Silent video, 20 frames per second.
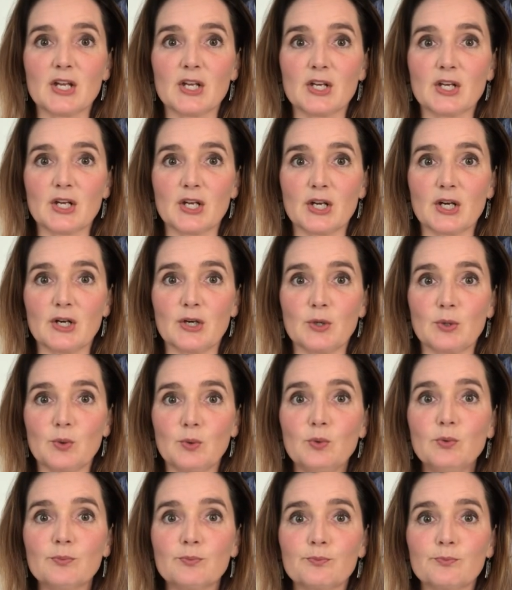
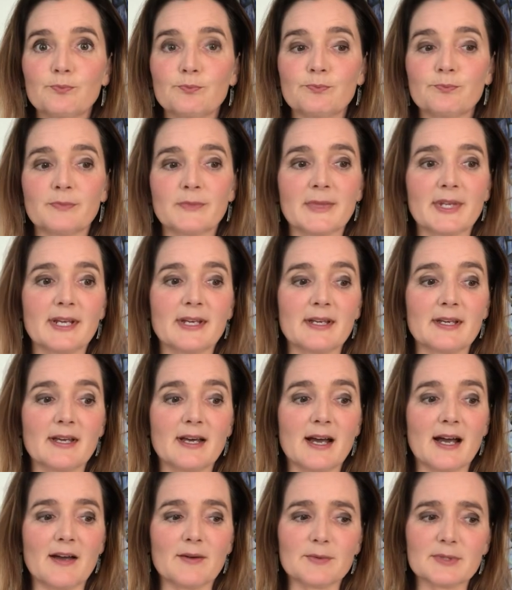No.
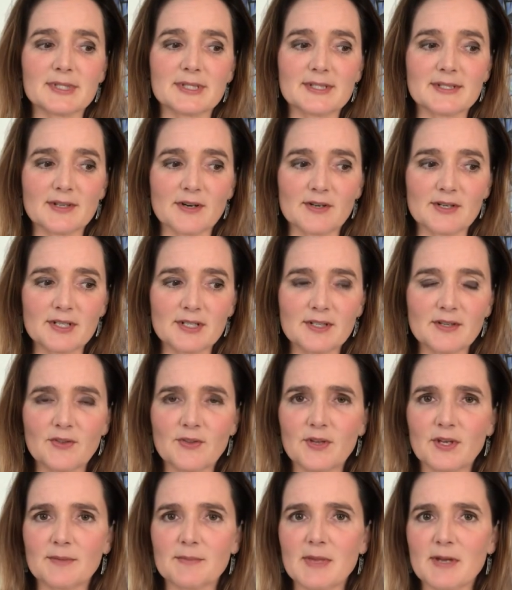I was starting to
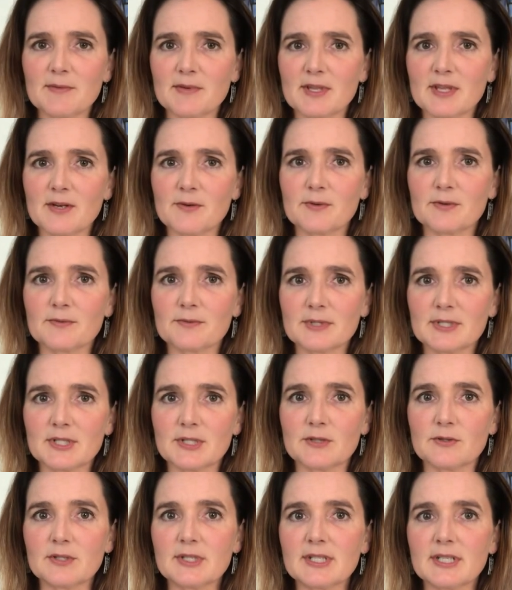think maybe they were
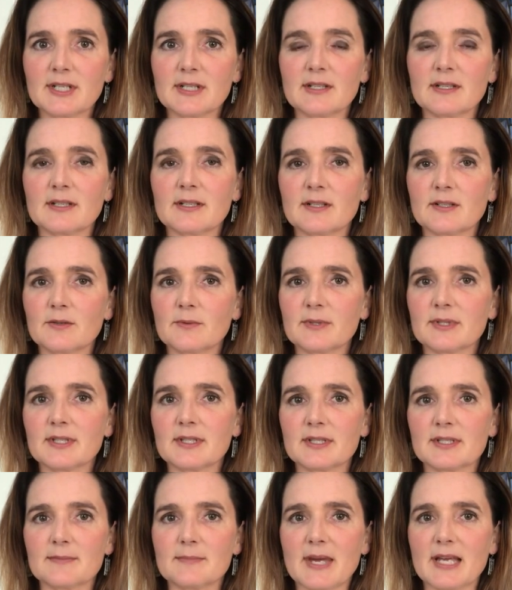reducing a little with
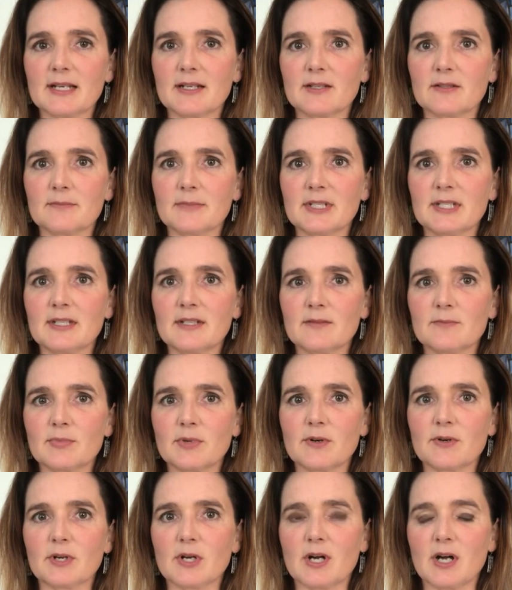this medical medium
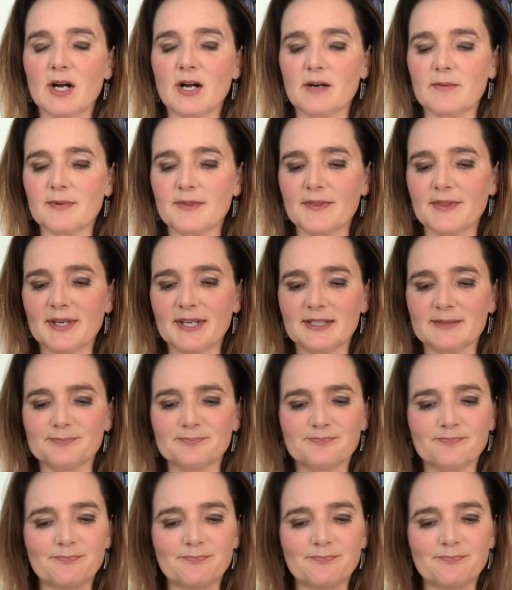protocol, but then